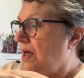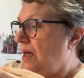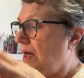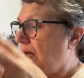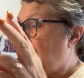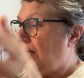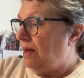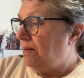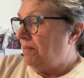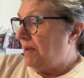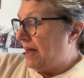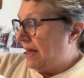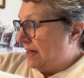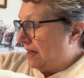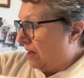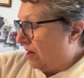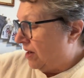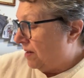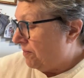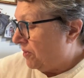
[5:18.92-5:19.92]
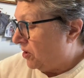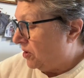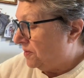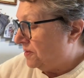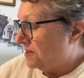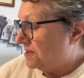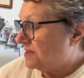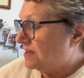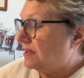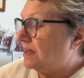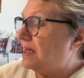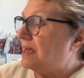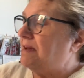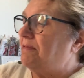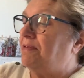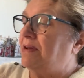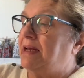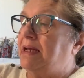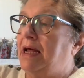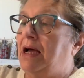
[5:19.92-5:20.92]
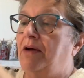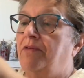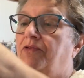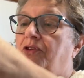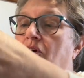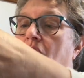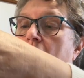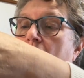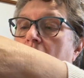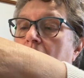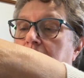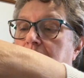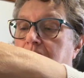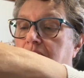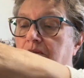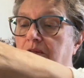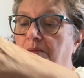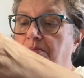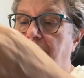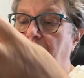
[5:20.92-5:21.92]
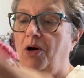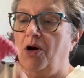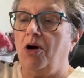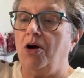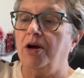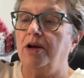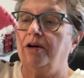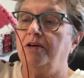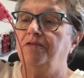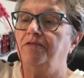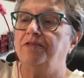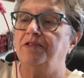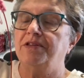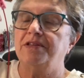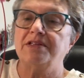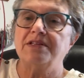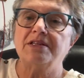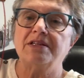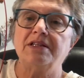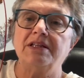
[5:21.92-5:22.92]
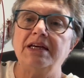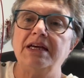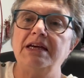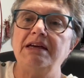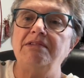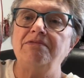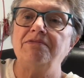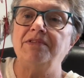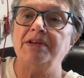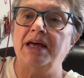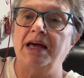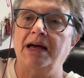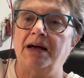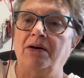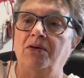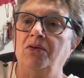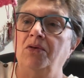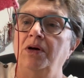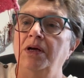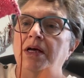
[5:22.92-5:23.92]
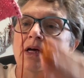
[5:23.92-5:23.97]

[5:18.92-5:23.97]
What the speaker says: And I'm on the sleeve. Now I've got to the part of the sleeve now